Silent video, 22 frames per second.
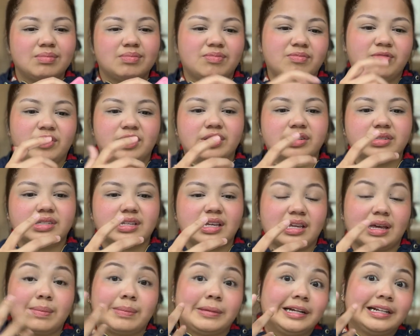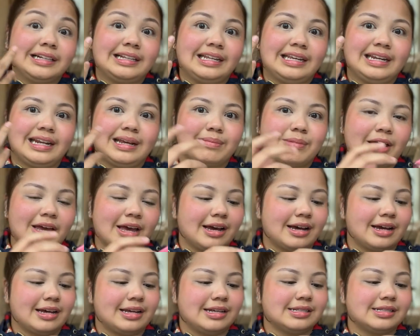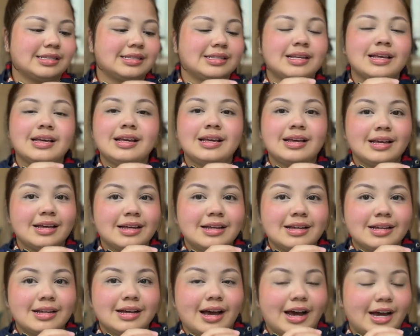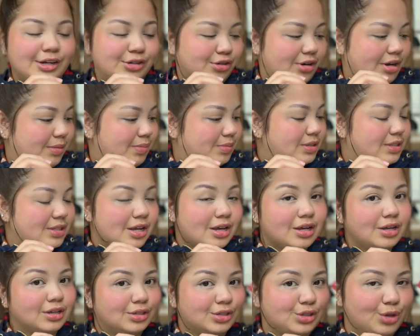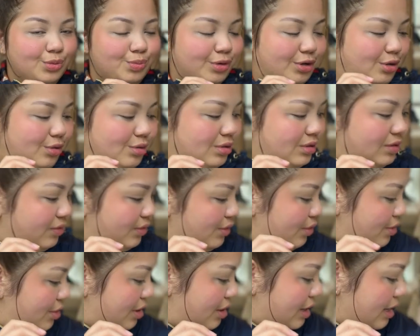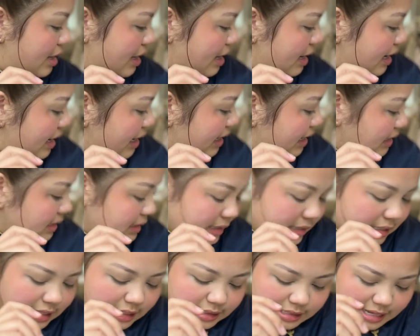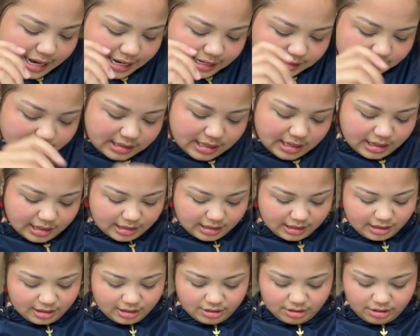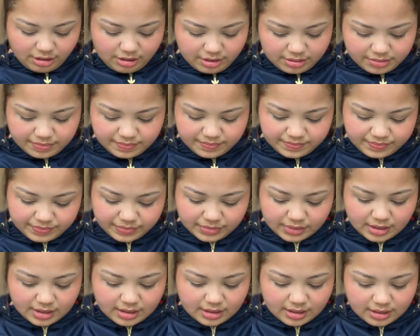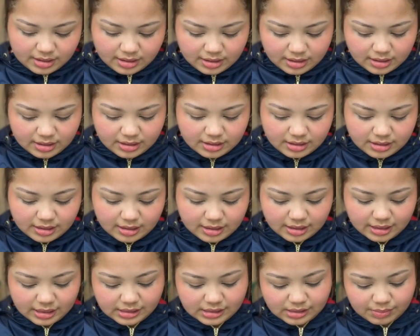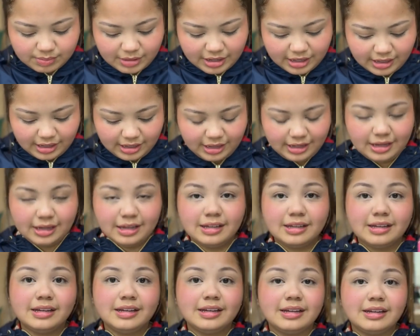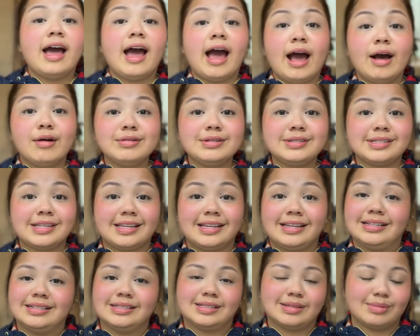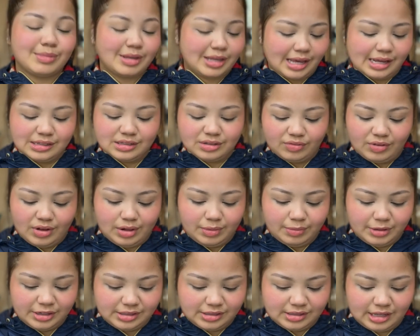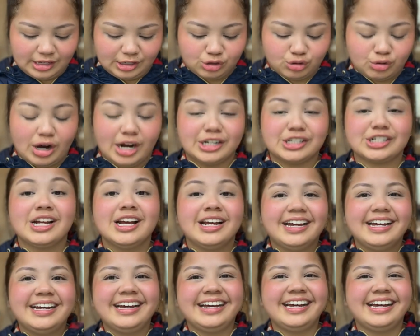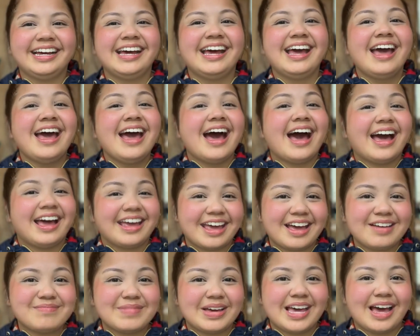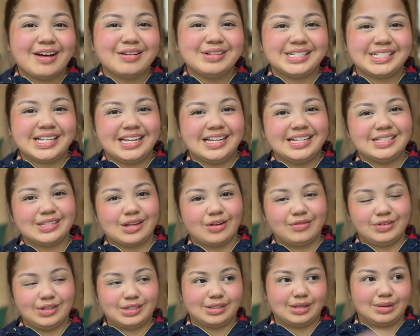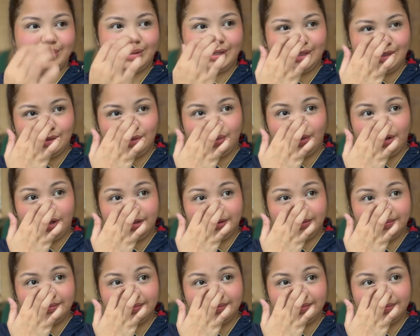feels like I'm cleaning my eyes. Eye drops, super useful. And I guess the last thing in here is my house keys. Something else fell, but it's like trash. I have my house keys, obviously, because, well,